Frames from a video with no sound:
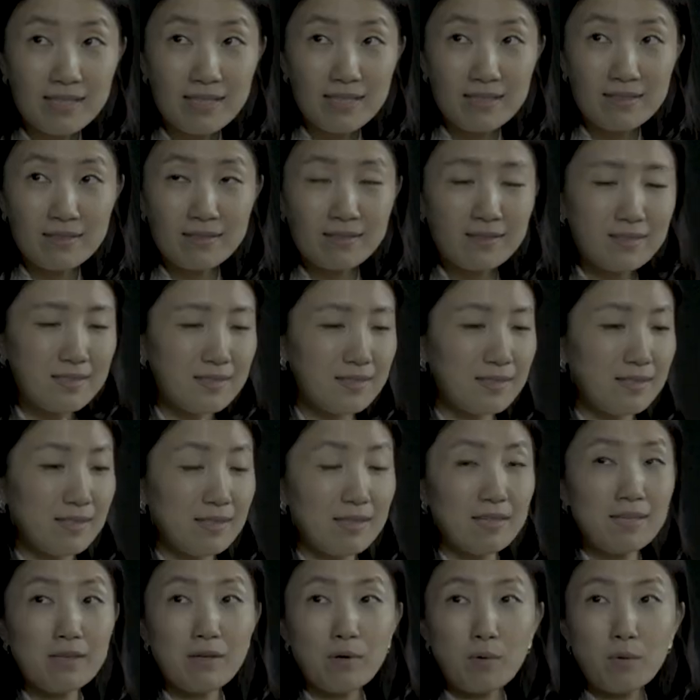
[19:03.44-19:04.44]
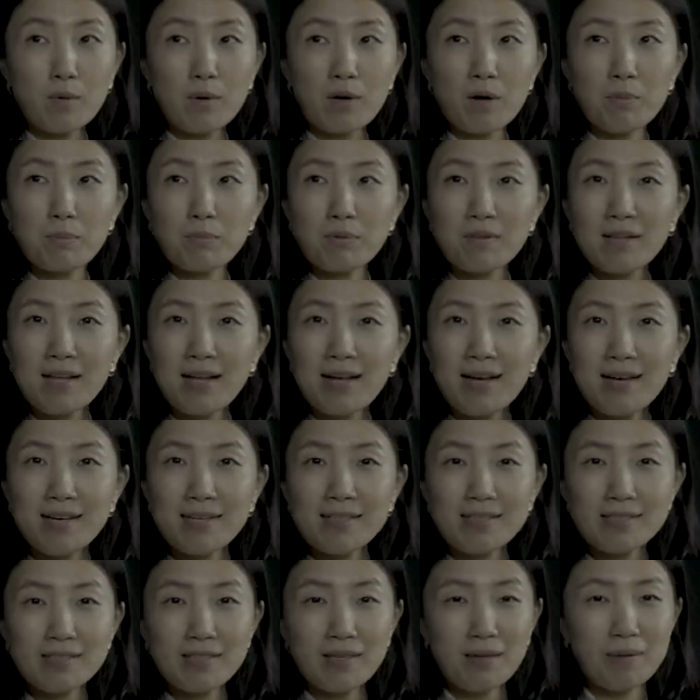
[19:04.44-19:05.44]
skills or
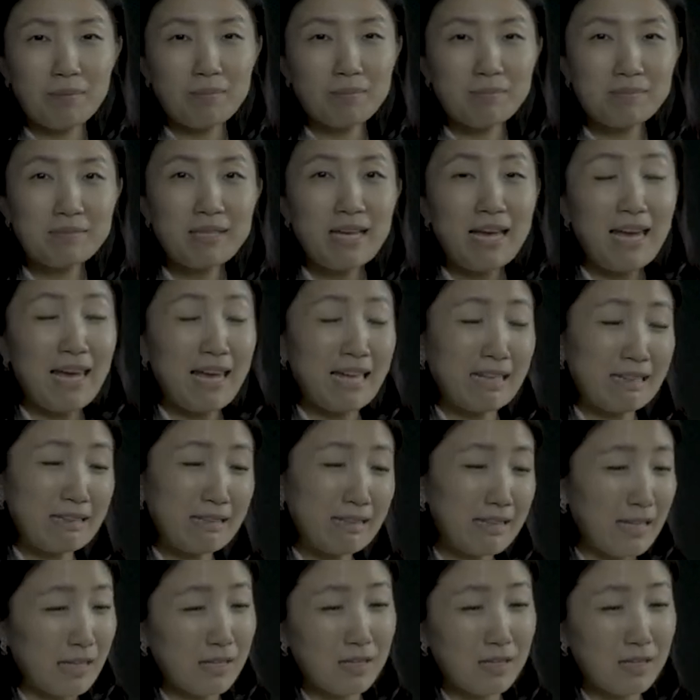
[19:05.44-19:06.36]
applying some eh,